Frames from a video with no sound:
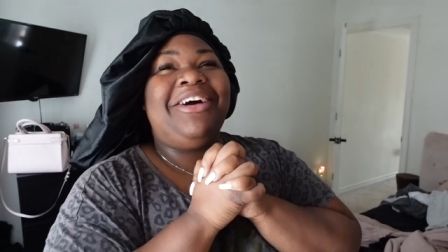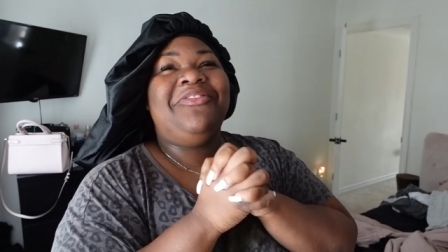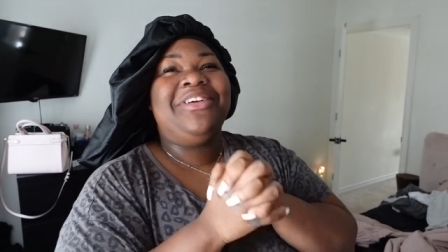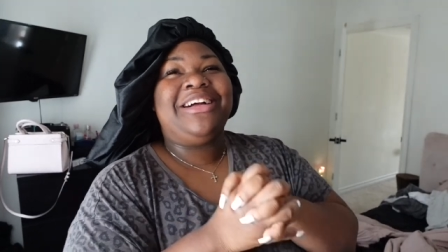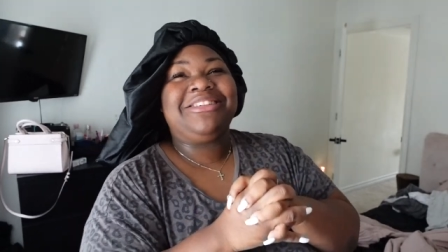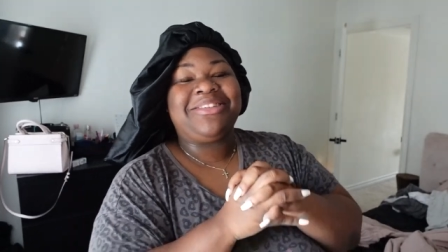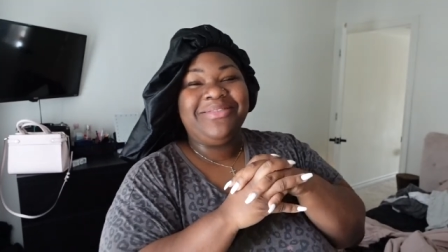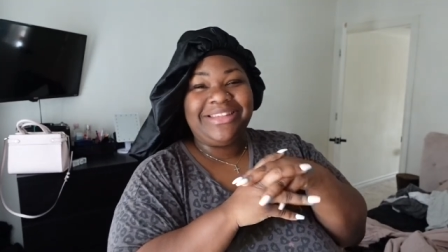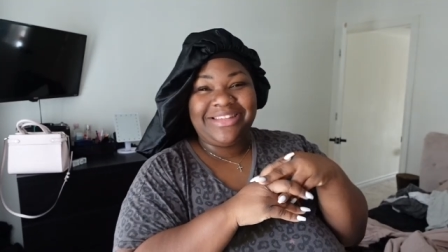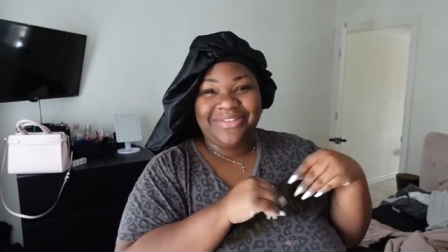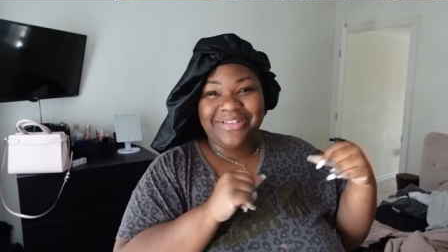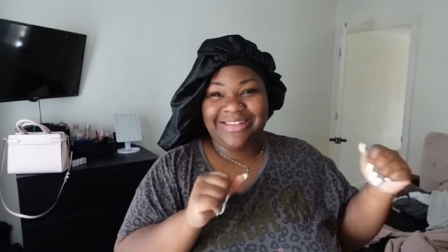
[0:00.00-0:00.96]
Oh my gosh, I'm
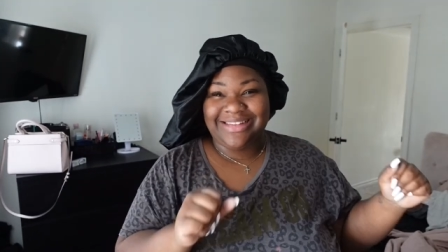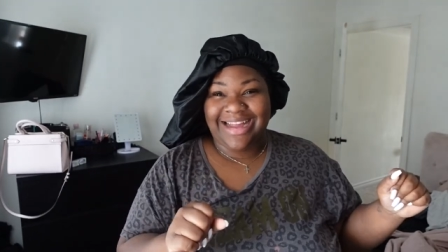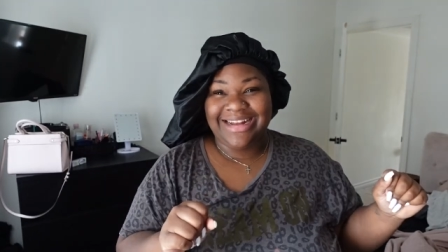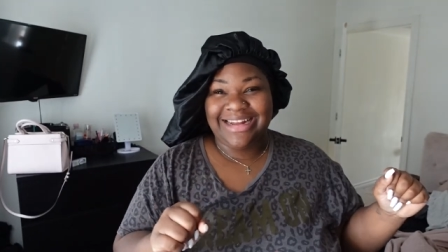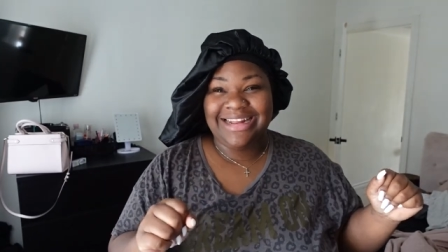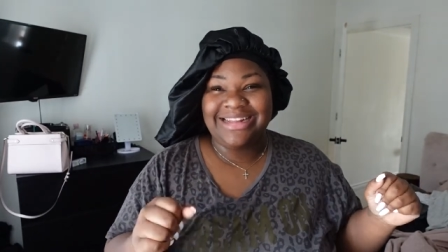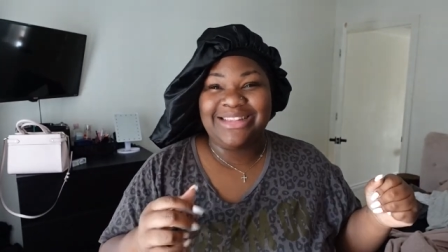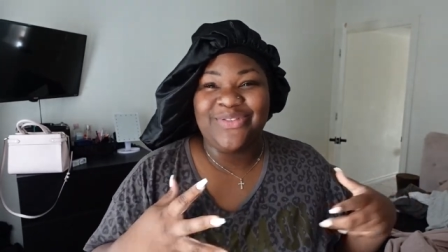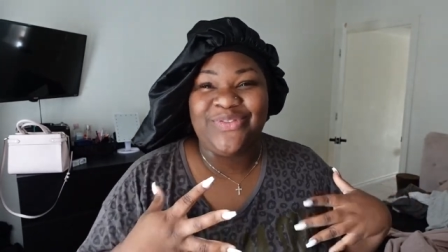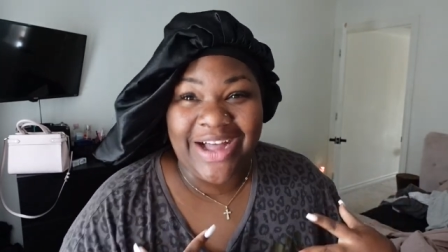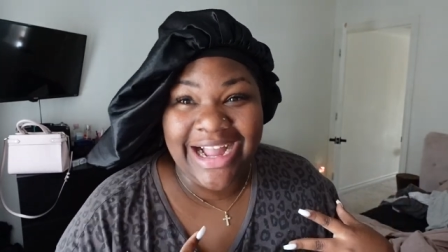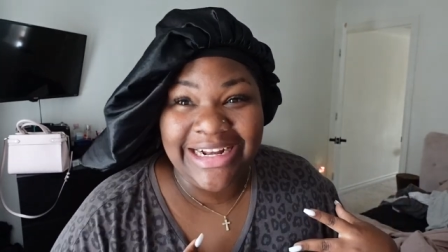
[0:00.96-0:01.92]
so excited. It's
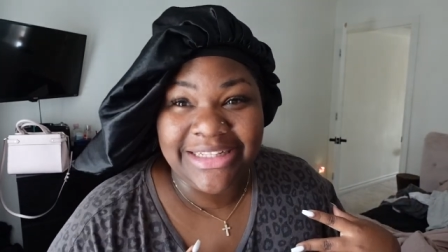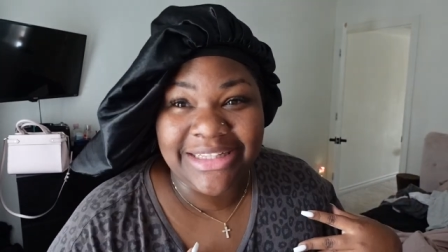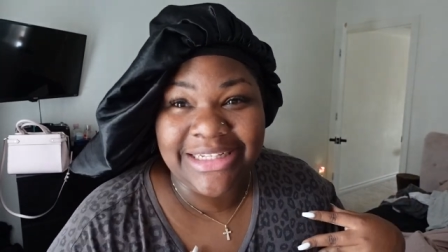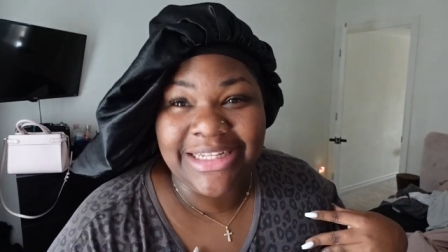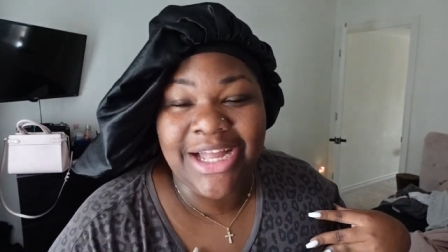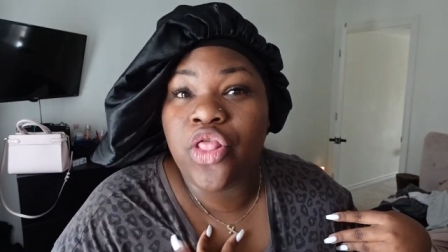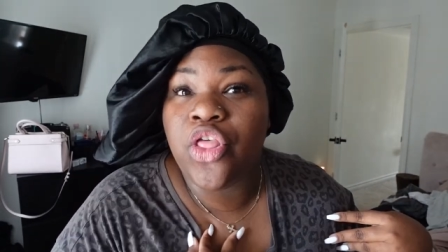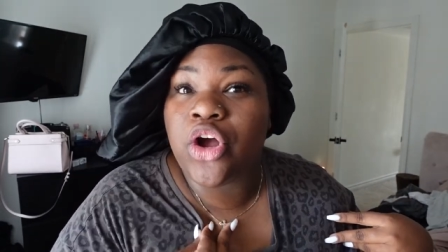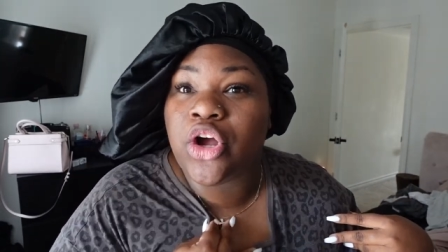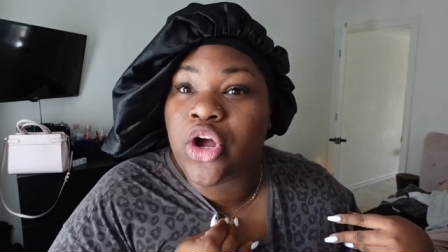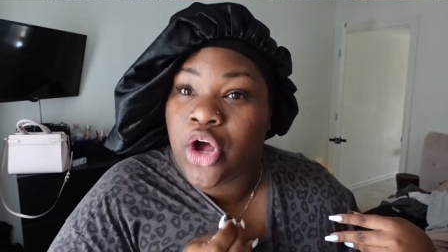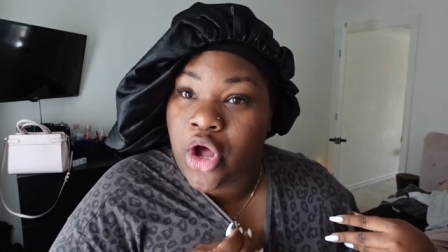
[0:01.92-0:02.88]
finally the
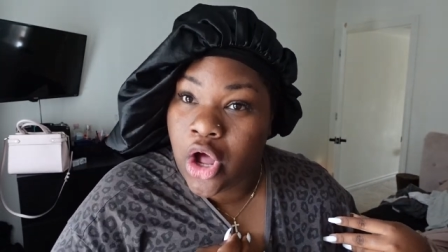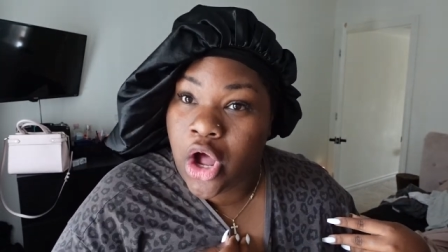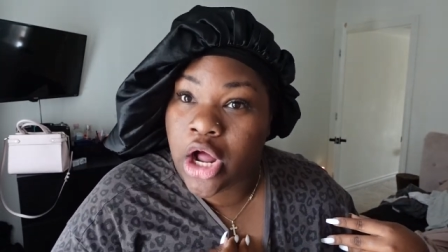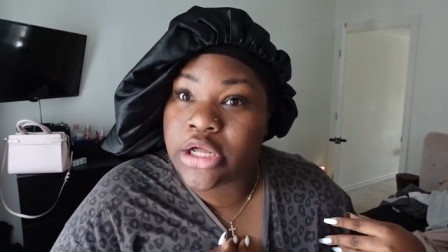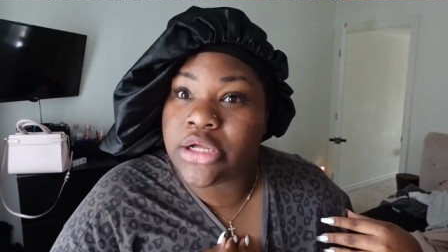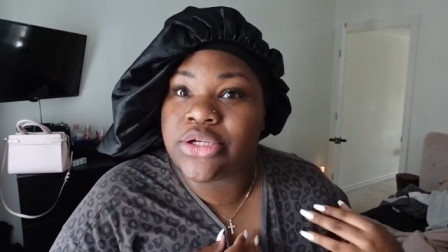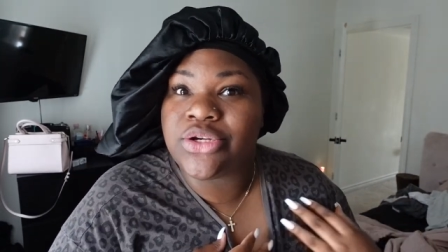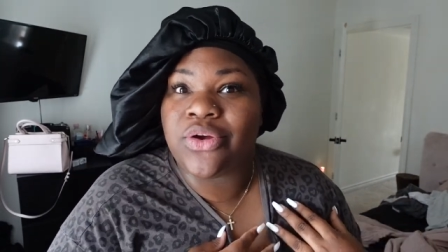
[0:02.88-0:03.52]
cottage